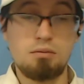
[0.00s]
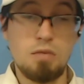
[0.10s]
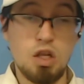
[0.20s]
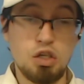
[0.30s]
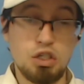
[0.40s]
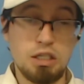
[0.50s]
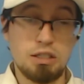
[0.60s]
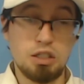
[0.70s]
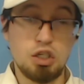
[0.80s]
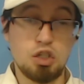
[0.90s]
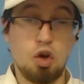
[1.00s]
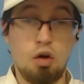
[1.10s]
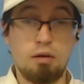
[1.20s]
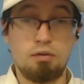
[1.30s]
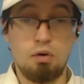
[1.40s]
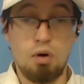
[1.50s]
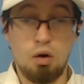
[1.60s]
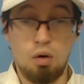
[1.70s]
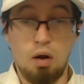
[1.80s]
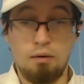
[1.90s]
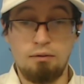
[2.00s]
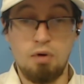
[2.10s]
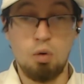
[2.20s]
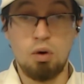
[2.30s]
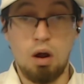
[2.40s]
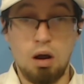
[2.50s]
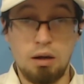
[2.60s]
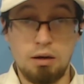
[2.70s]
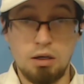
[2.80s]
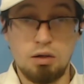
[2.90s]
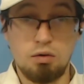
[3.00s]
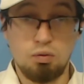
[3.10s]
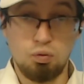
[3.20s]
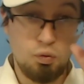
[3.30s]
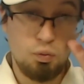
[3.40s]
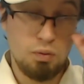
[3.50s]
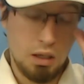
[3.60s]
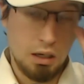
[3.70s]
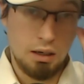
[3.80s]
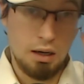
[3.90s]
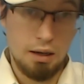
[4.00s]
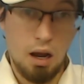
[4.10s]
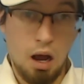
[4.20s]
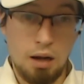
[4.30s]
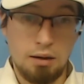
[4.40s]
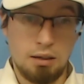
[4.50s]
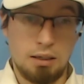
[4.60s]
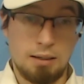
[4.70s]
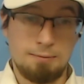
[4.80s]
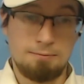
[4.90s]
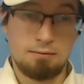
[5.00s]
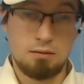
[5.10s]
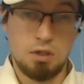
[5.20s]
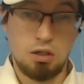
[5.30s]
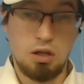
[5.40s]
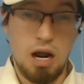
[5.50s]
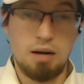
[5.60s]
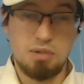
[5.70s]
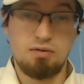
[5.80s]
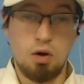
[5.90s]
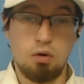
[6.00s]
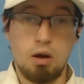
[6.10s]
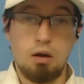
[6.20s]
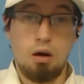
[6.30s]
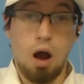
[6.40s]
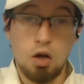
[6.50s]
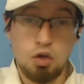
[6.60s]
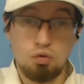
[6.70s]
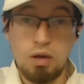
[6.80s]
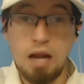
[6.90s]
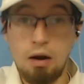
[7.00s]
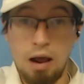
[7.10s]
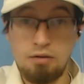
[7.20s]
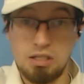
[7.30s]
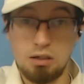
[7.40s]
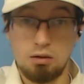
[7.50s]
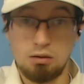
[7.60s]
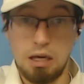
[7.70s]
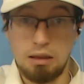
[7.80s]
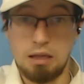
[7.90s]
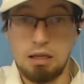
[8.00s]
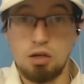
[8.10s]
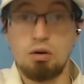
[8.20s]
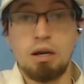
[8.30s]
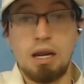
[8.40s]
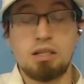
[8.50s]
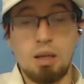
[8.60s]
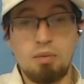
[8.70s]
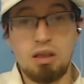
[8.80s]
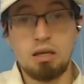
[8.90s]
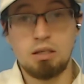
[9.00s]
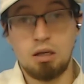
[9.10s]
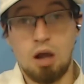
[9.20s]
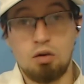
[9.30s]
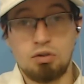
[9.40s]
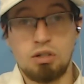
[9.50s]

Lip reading: she's calling for a vote on a non-unanimous vote to read out every single thing that they do. Now, some of the things that Congress